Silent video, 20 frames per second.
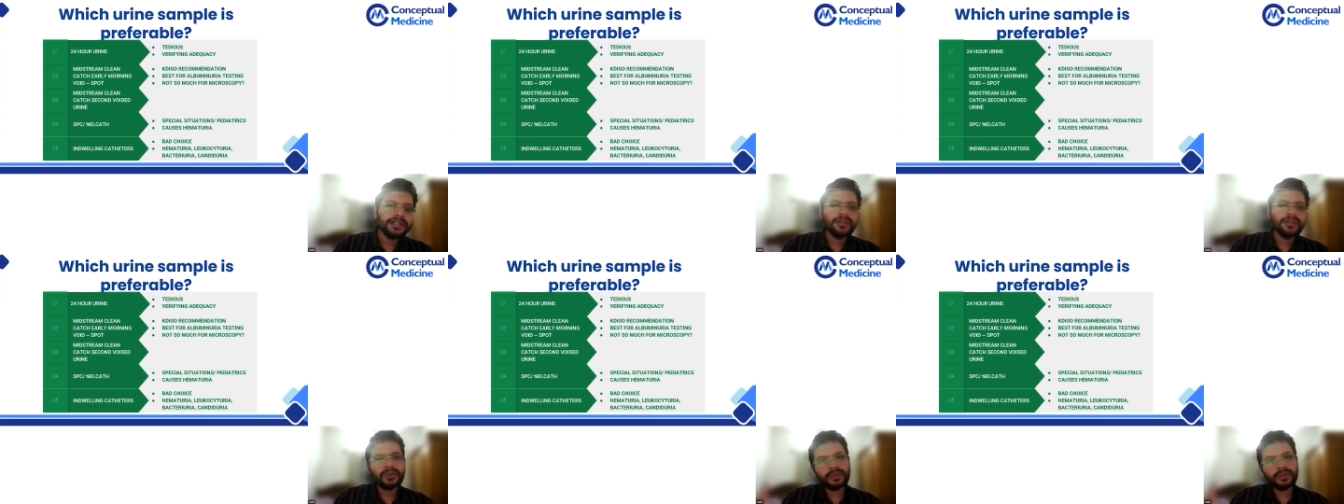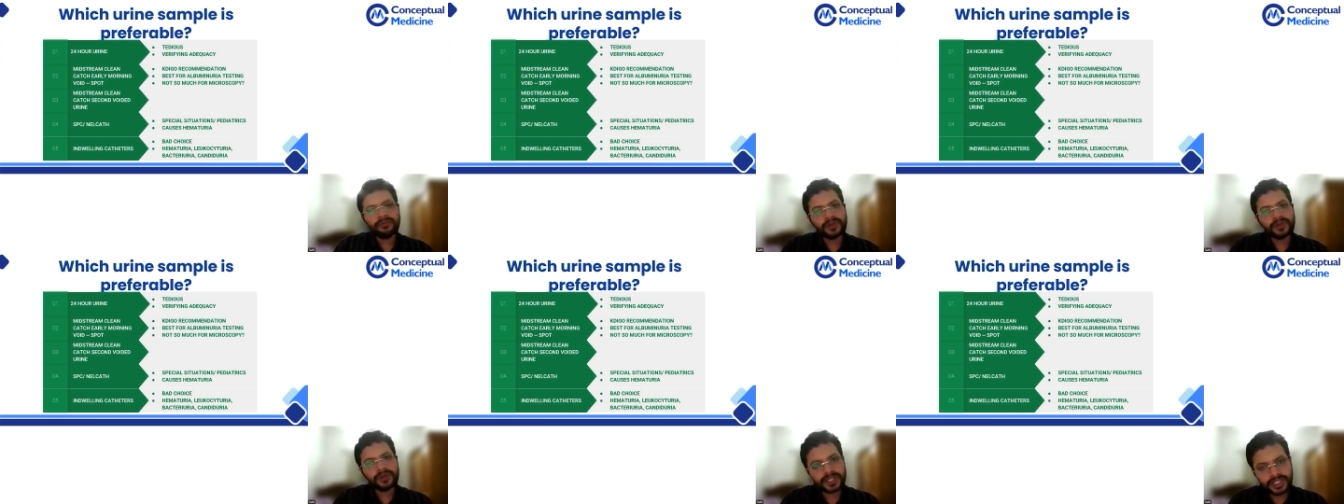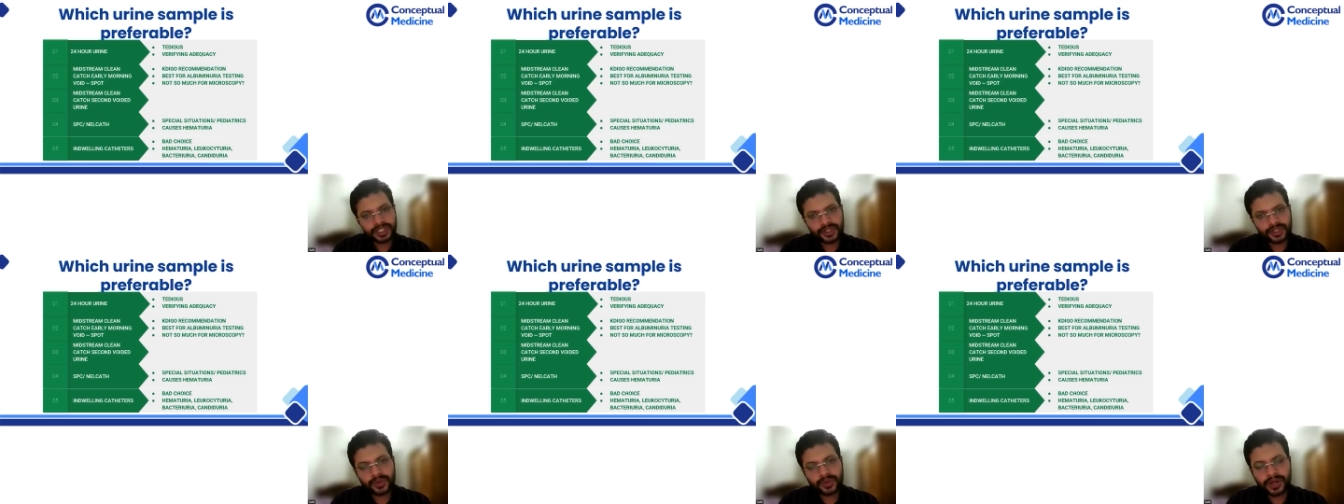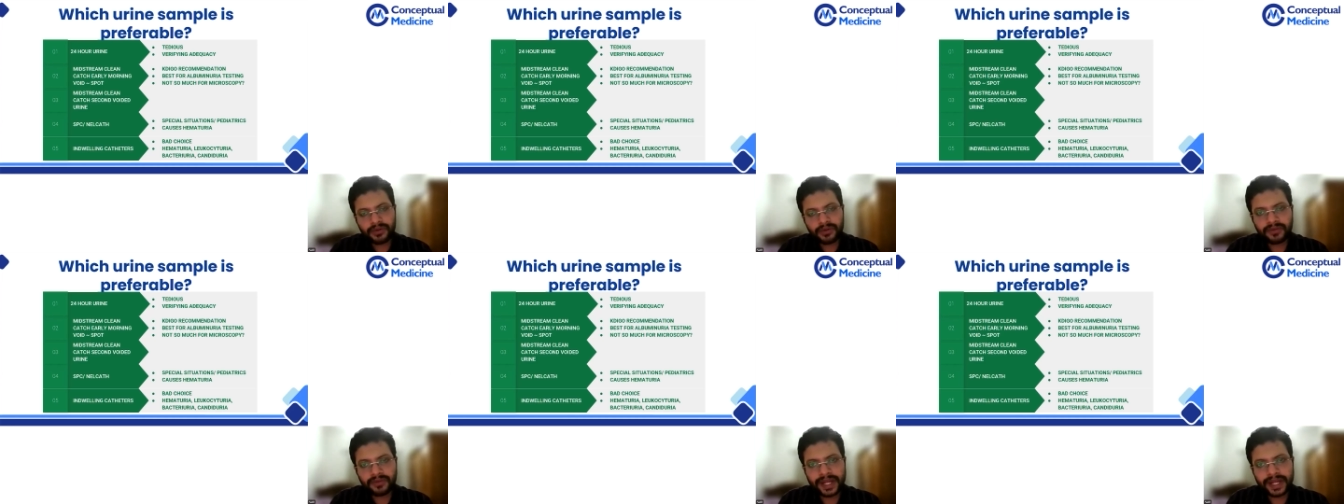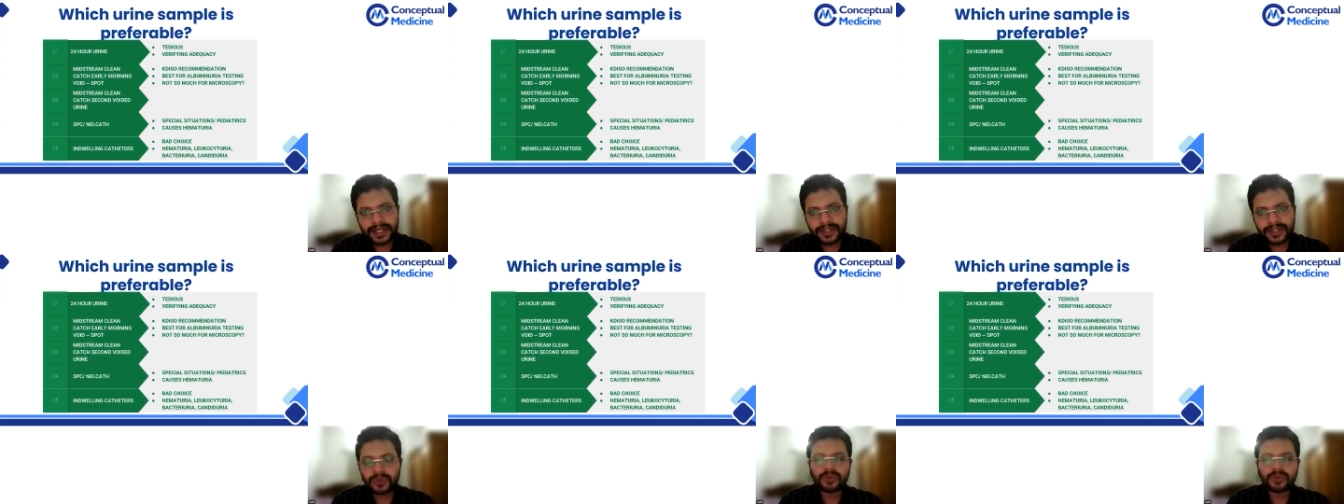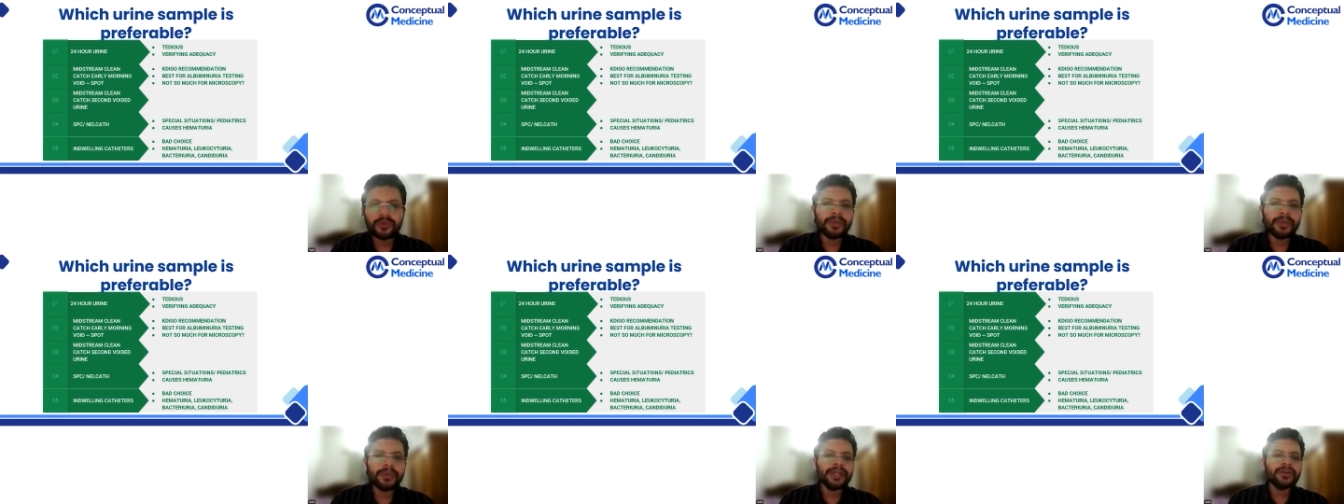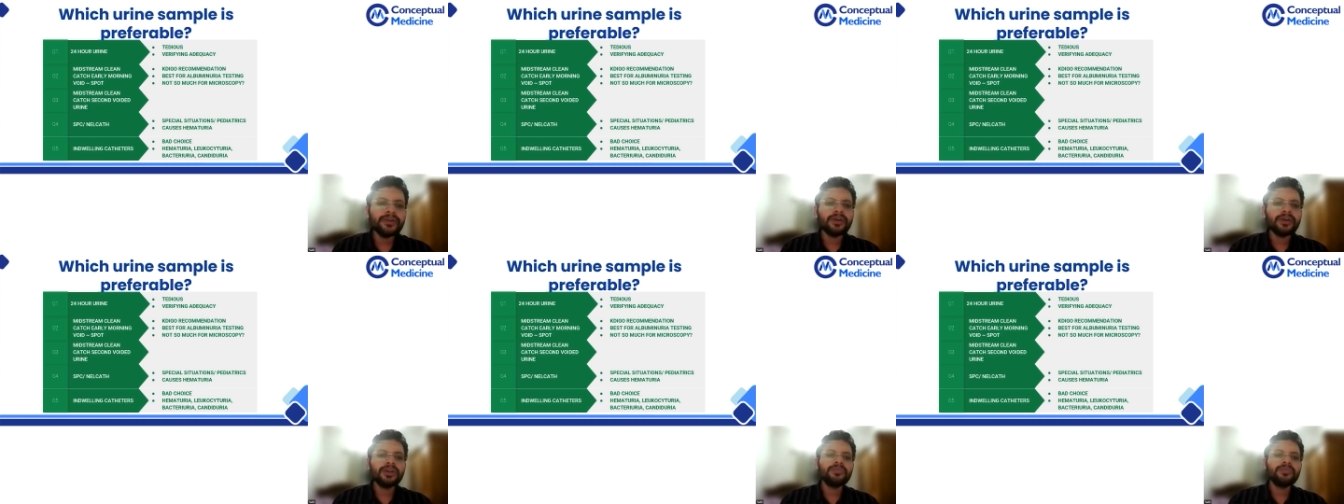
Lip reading: to the first urine of day two would be your